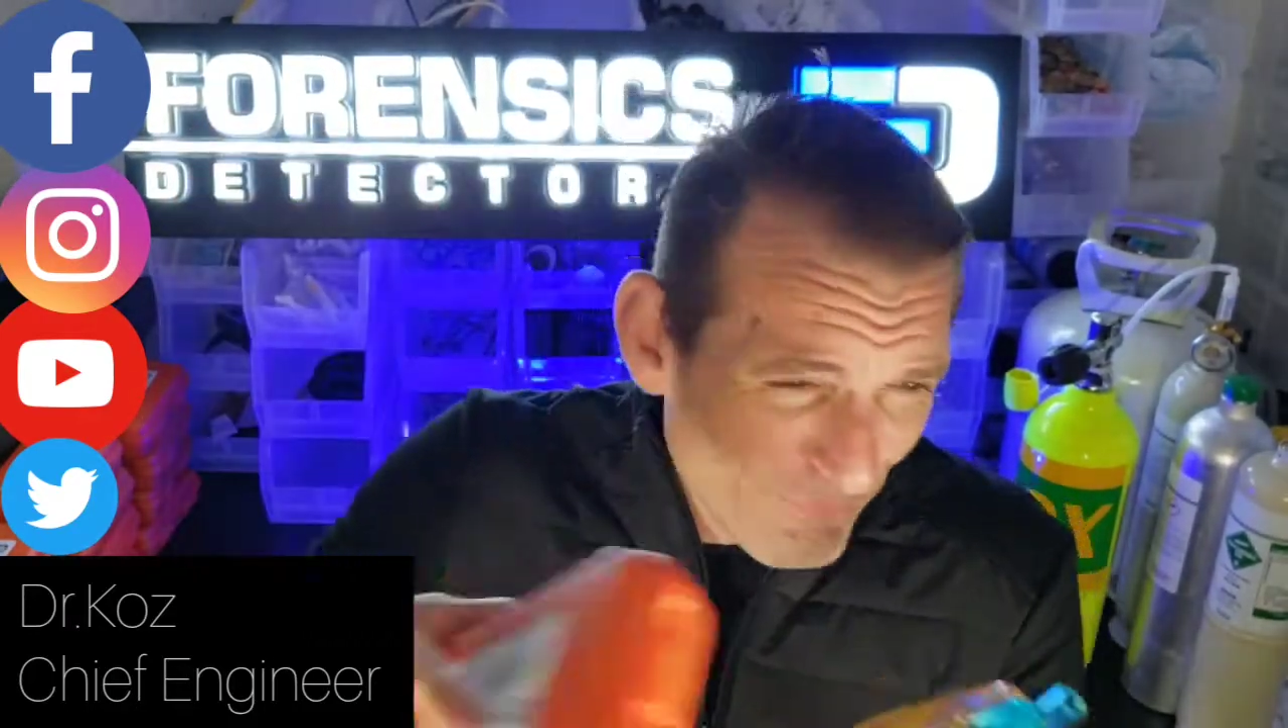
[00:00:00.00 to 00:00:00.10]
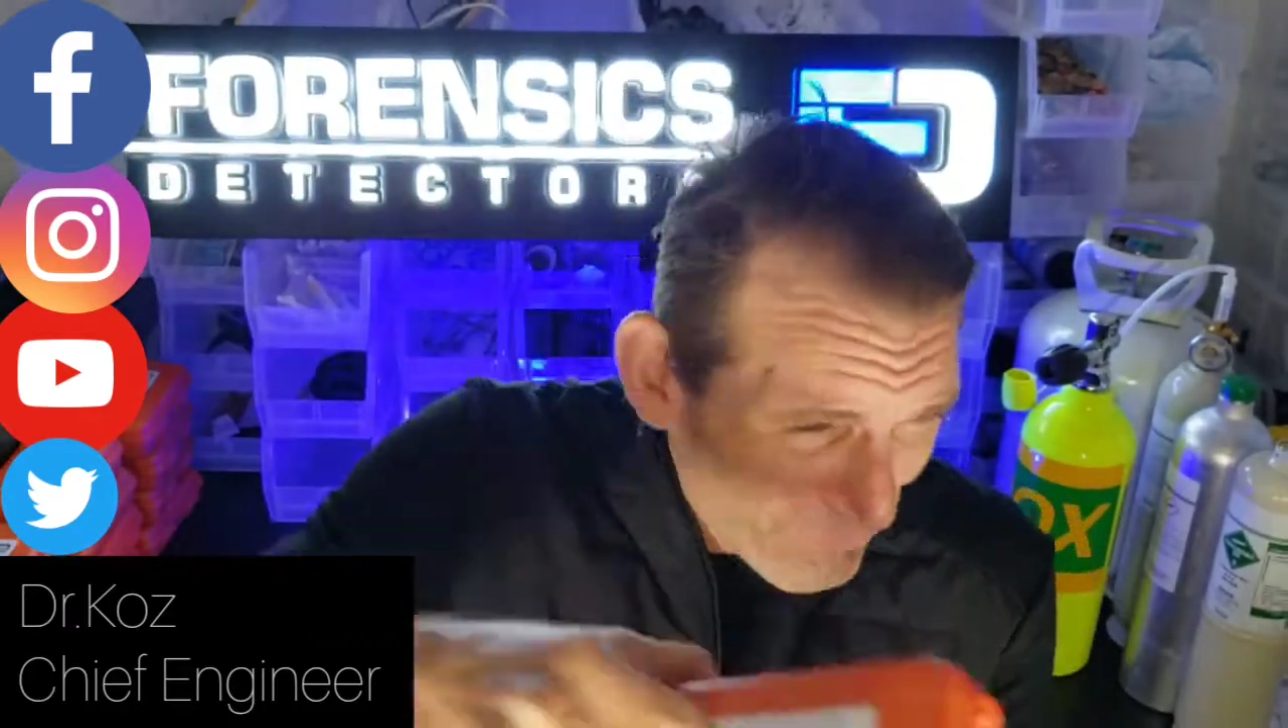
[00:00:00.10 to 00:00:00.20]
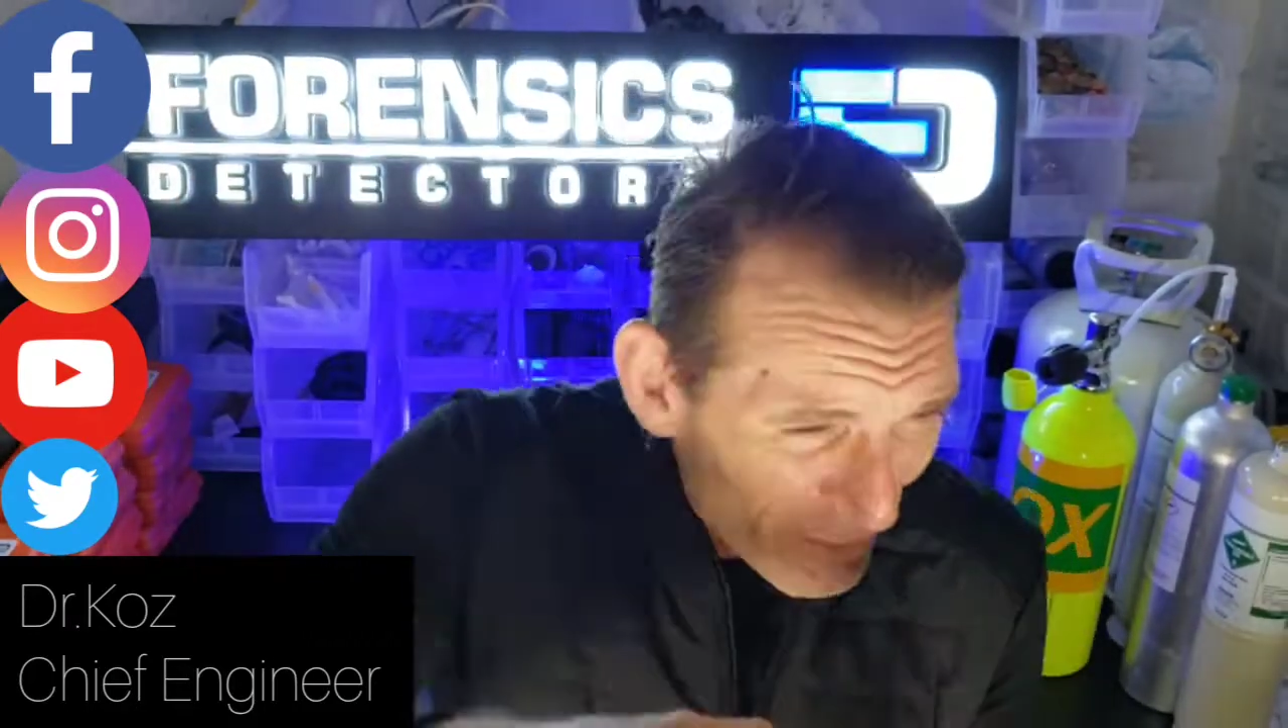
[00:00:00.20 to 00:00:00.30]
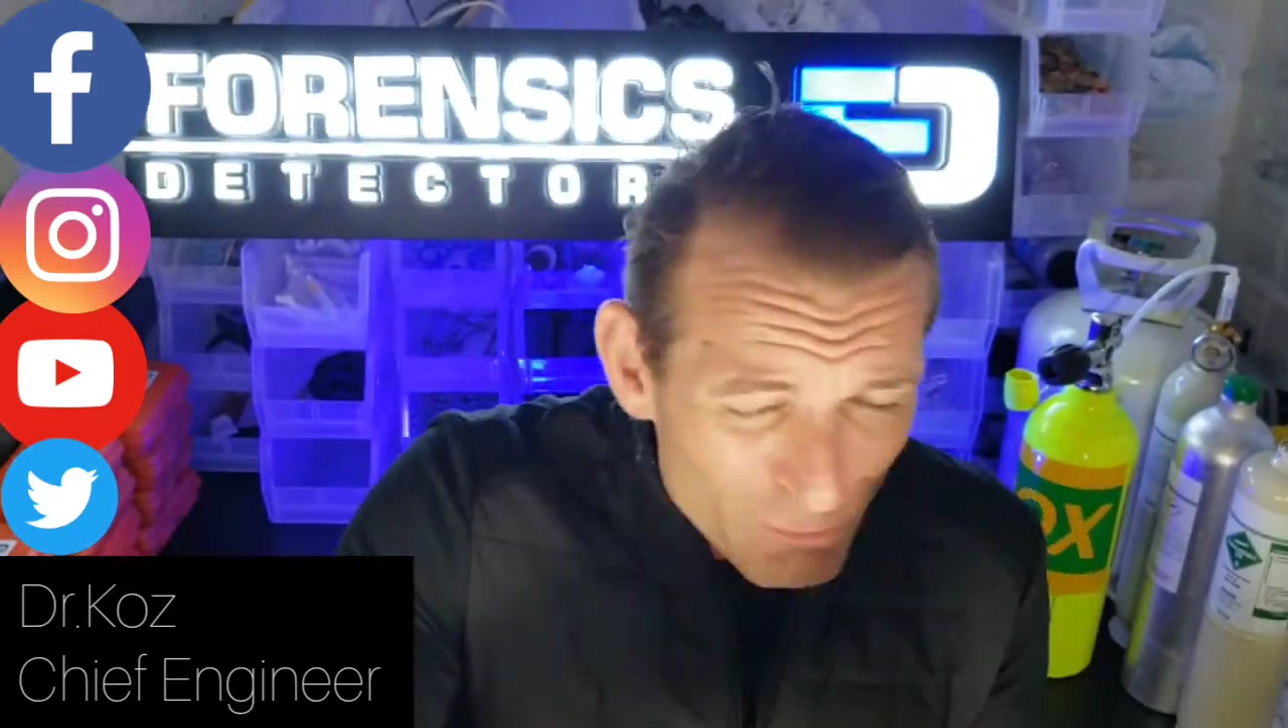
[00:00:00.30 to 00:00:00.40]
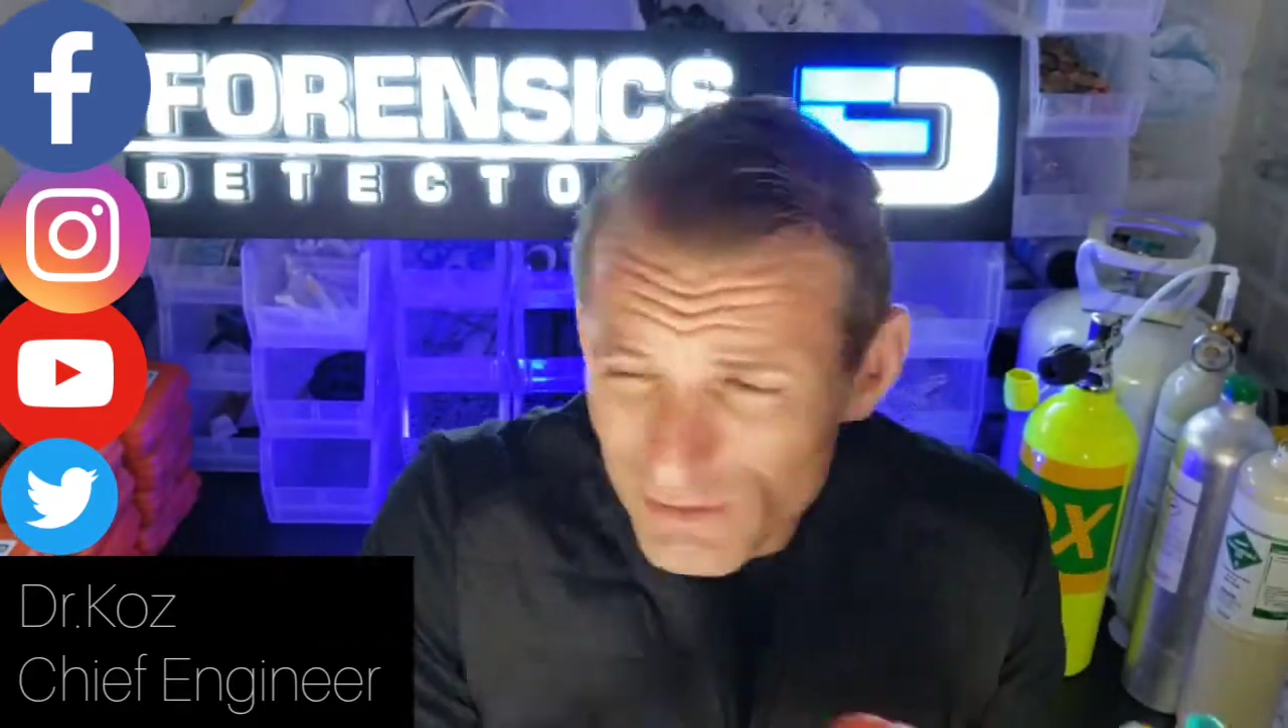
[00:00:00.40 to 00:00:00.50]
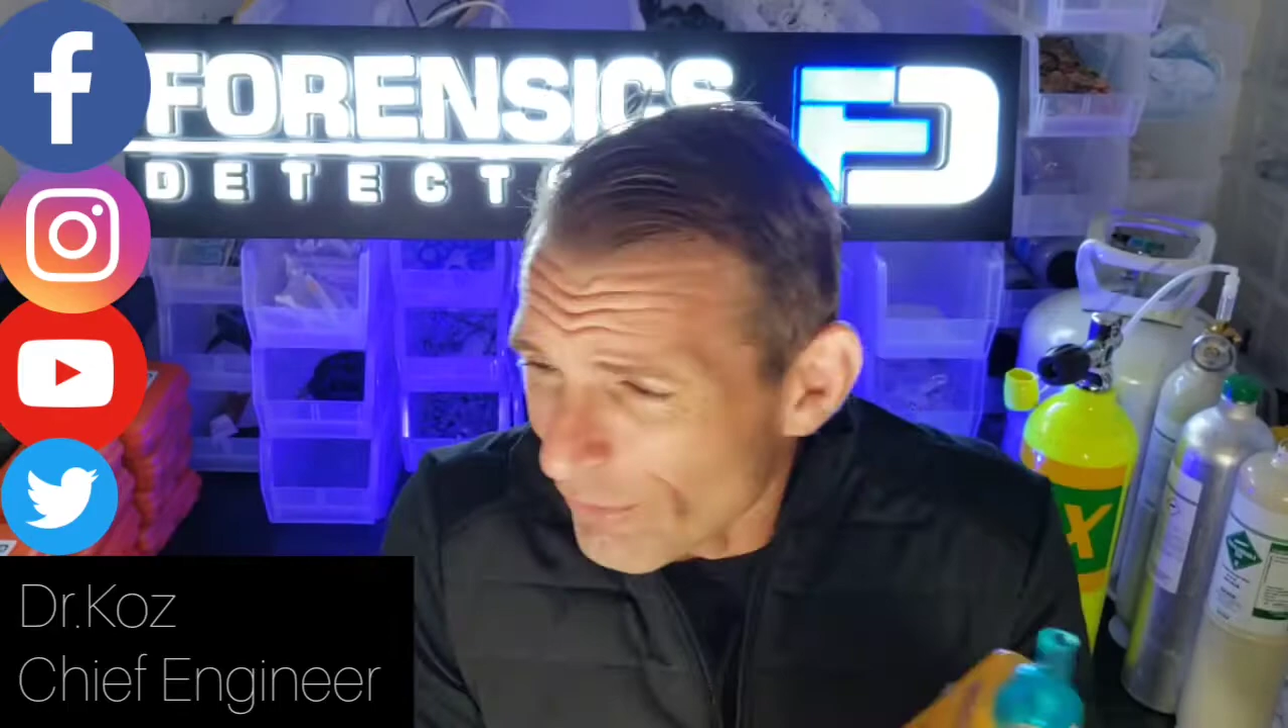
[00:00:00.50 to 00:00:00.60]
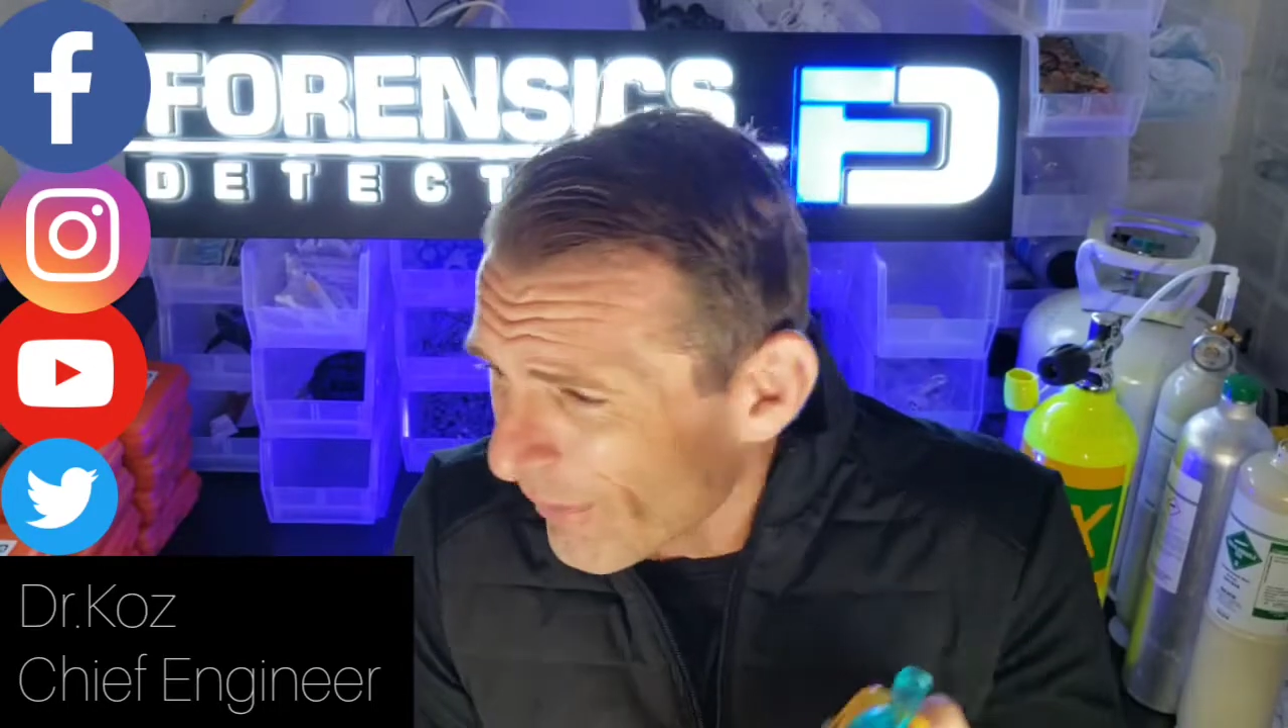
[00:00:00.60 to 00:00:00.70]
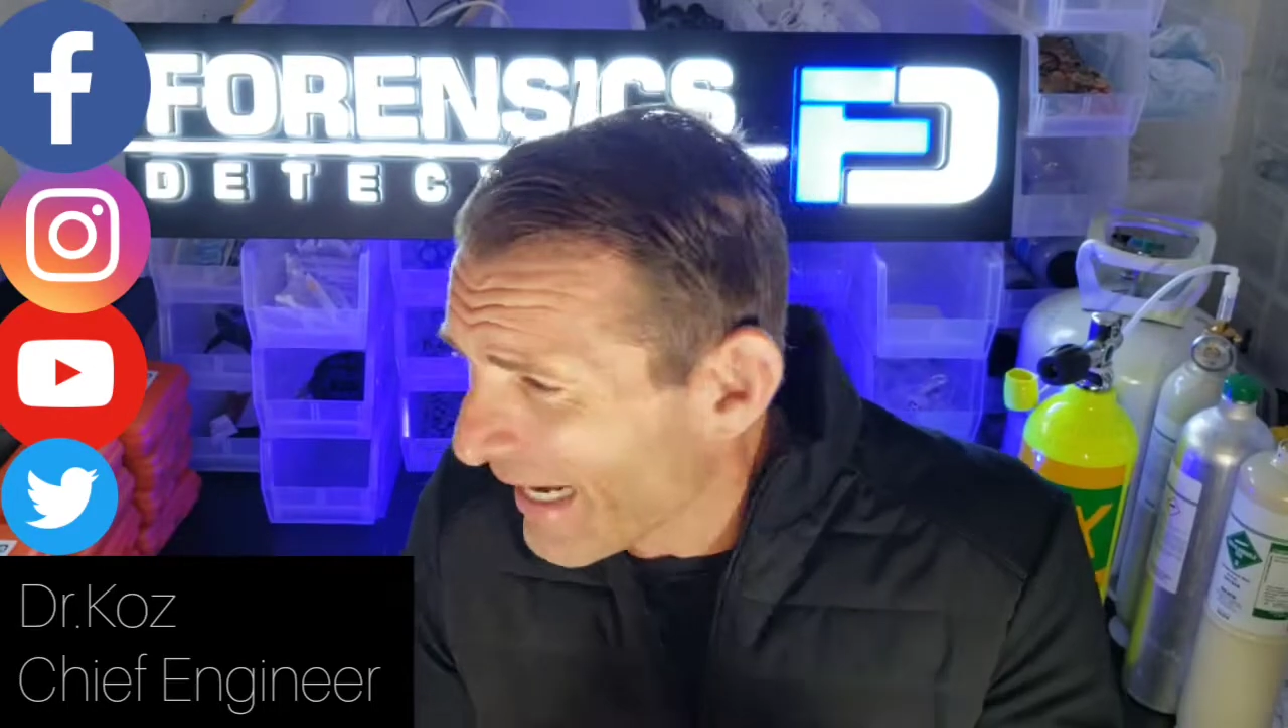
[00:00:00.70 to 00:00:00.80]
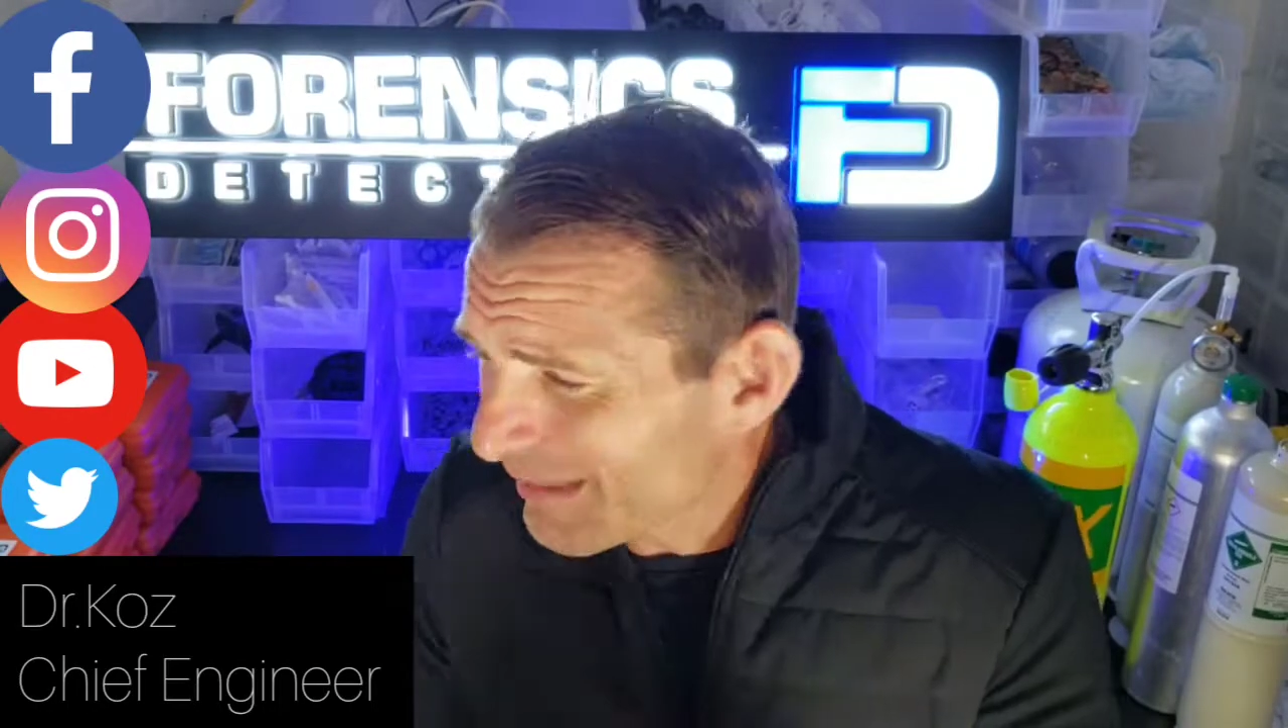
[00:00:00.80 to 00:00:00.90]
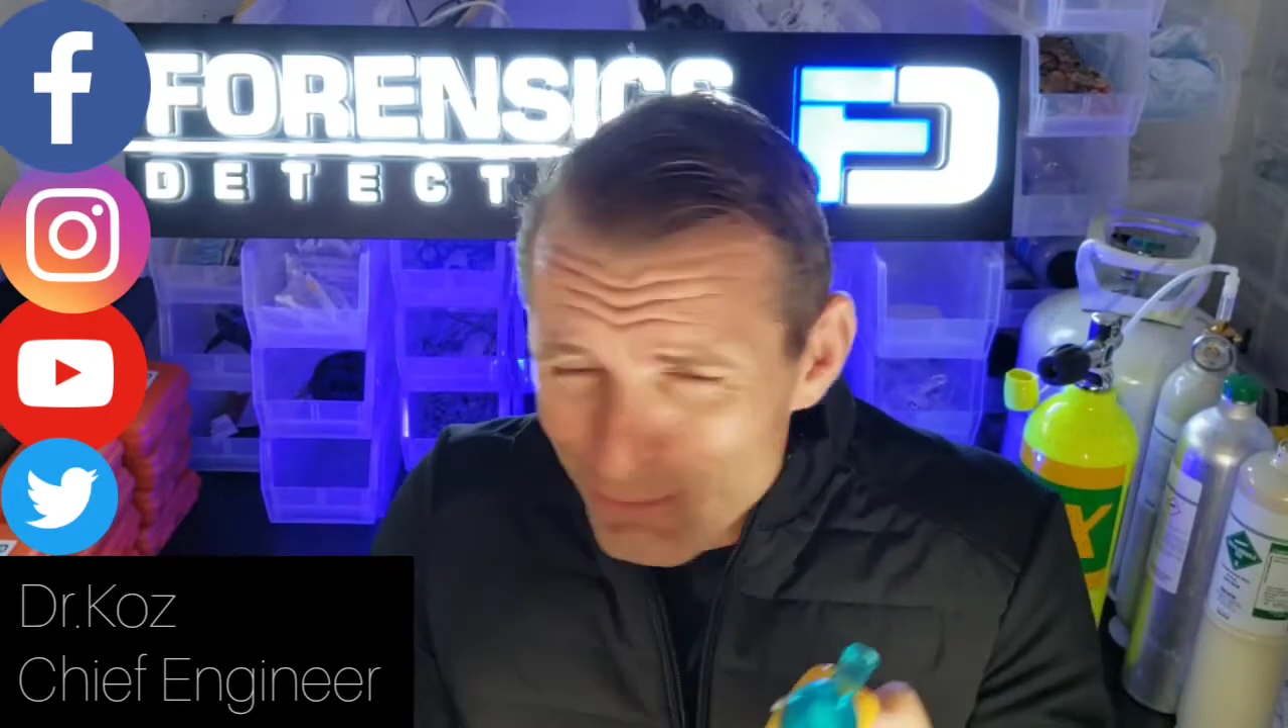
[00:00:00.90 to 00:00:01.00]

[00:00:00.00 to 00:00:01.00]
fiddle around